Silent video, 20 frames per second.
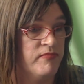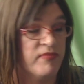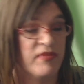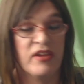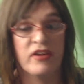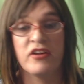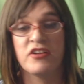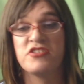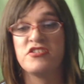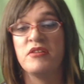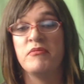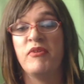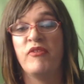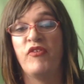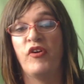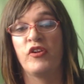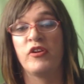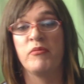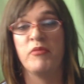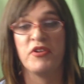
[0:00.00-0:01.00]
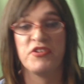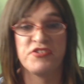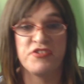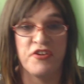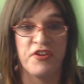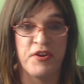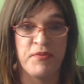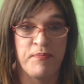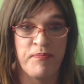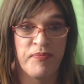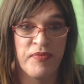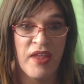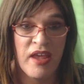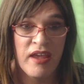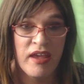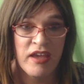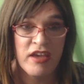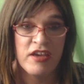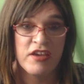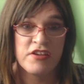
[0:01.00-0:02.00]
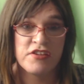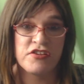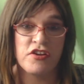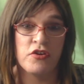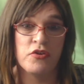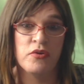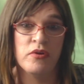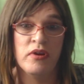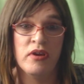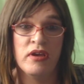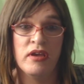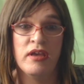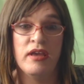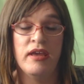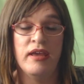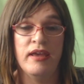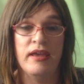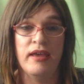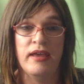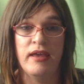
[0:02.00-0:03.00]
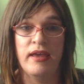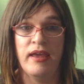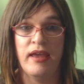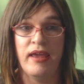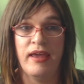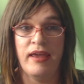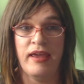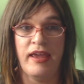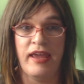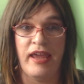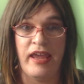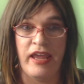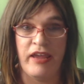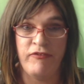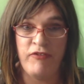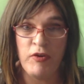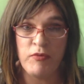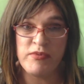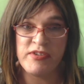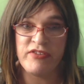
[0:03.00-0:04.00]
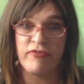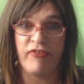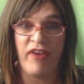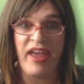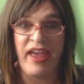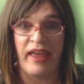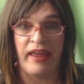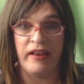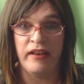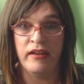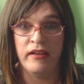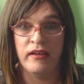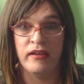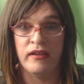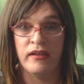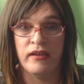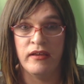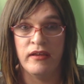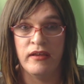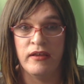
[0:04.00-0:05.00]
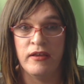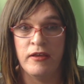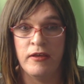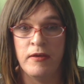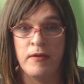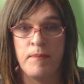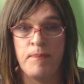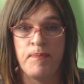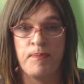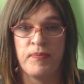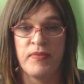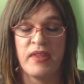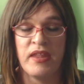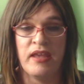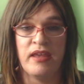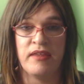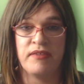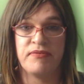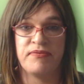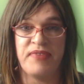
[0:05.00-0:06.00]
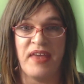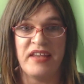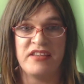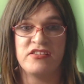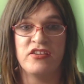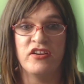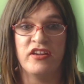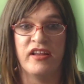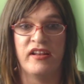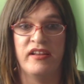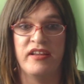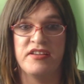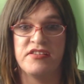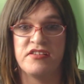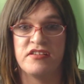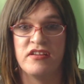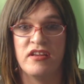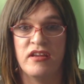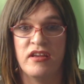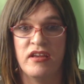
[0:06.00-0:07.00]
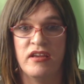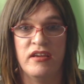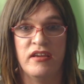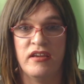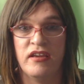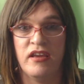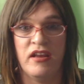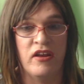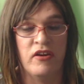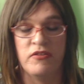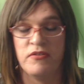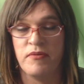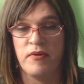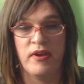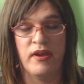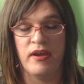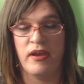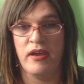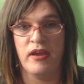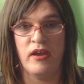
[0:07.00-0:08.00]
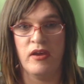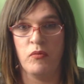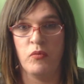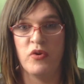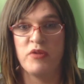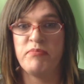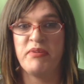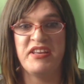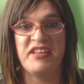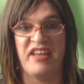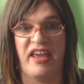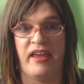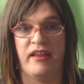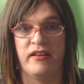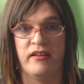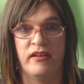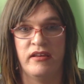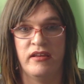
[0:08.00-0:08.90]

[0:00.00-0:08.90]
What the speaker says: Got to turn my volume on, sorry. So, if it was a van, that cyclist, would be dead.